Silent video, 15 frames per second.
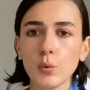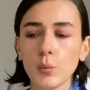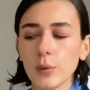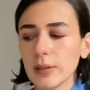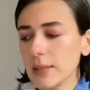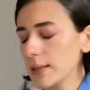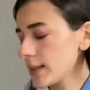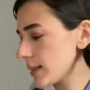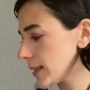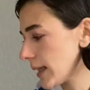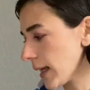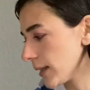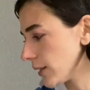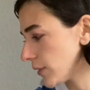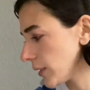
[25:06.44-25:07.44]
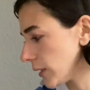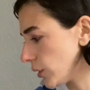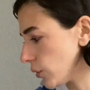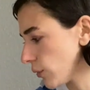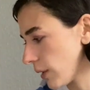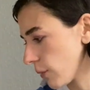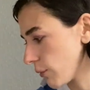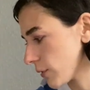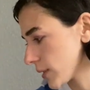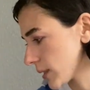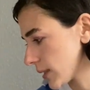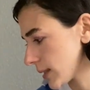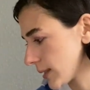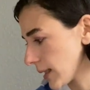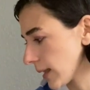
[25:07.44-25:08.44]
We didn't see anything new. There
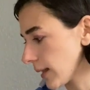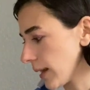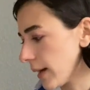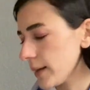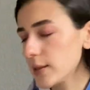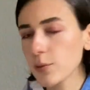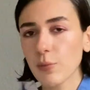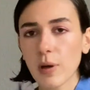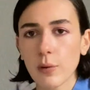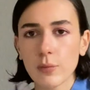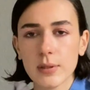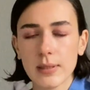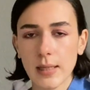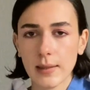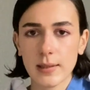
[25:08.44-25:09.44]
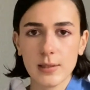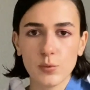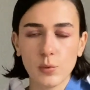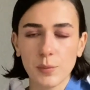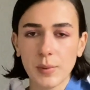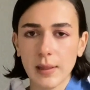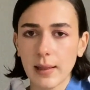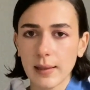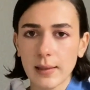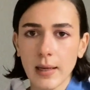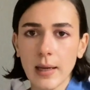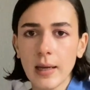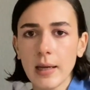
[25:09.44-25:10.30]
wasn't a single item where I would say this will be like